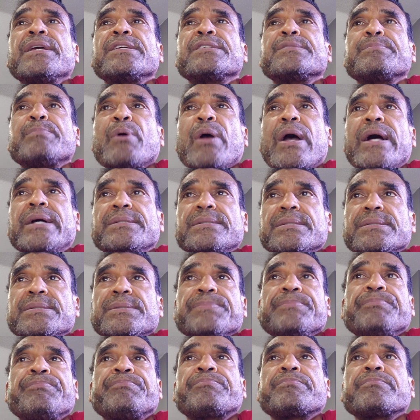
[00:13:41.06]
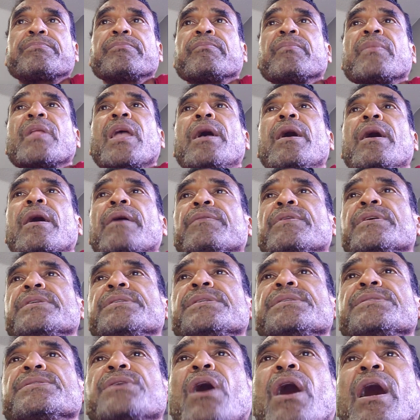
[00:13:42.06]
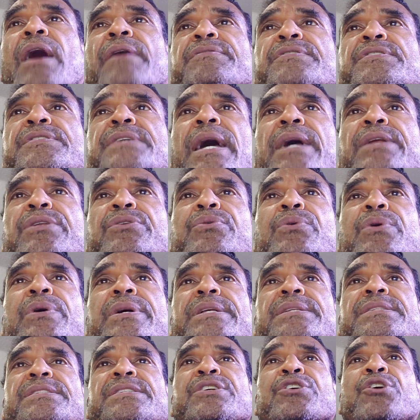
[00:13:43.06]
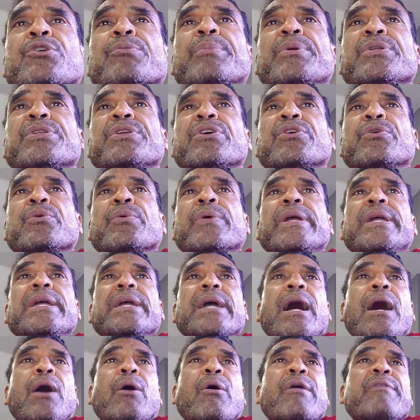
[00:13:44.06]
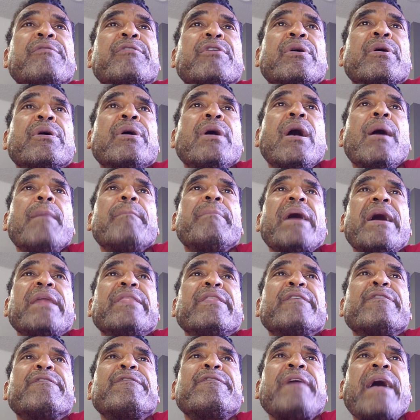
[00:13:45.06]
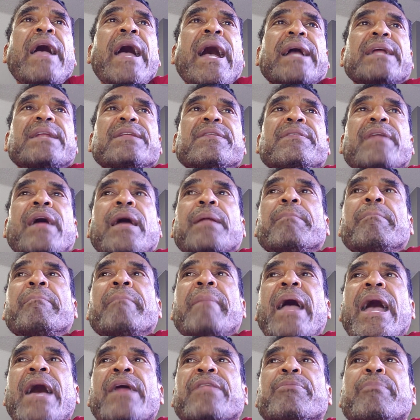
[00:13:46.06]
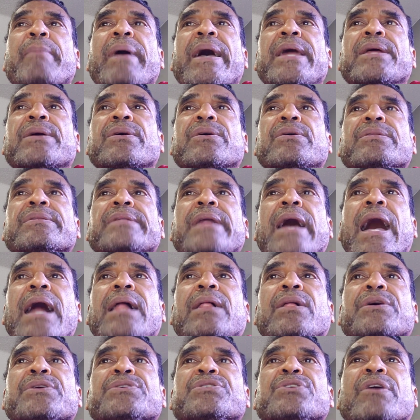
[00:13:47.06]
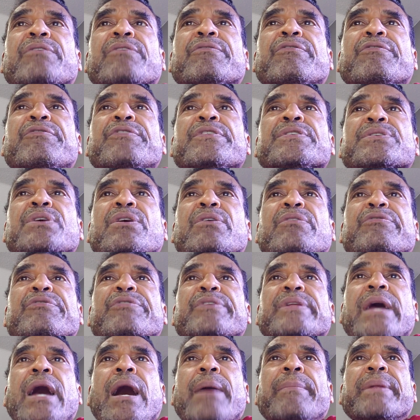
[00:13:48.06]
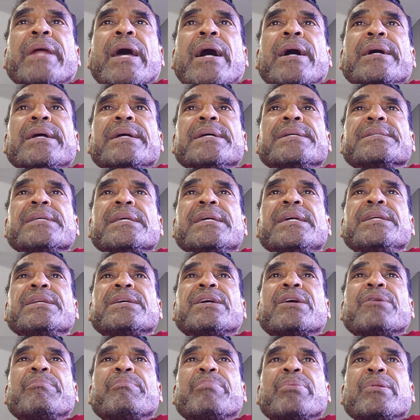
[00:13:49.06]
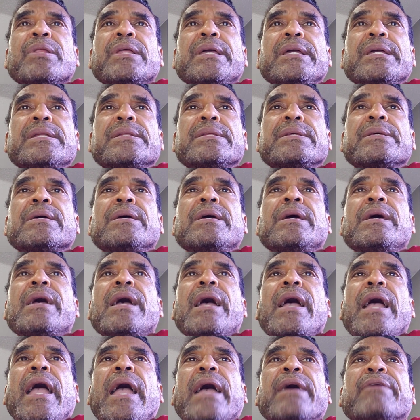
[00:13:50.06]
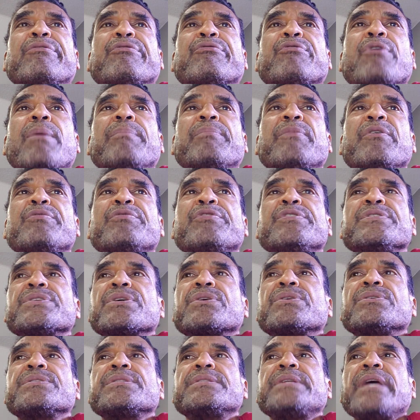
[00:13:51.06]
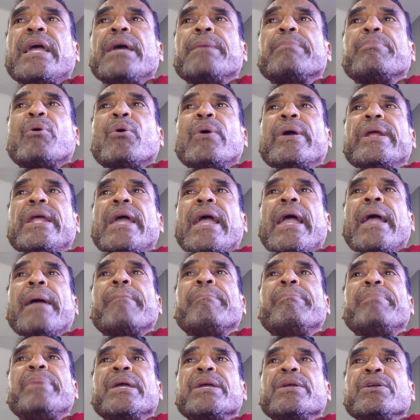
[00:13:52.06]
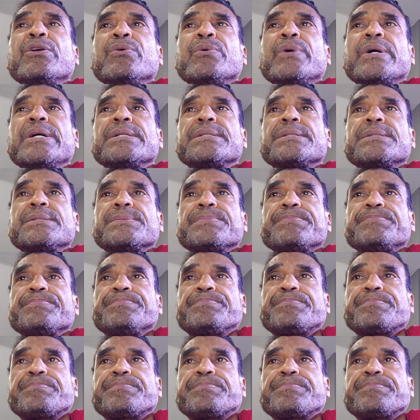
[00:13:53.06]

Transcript: expressed. This is offset to a considerable degree, however, by the fact that mathematical knowledge of physical phenomena is incomplete and, from the physical standpoint, ambiguous.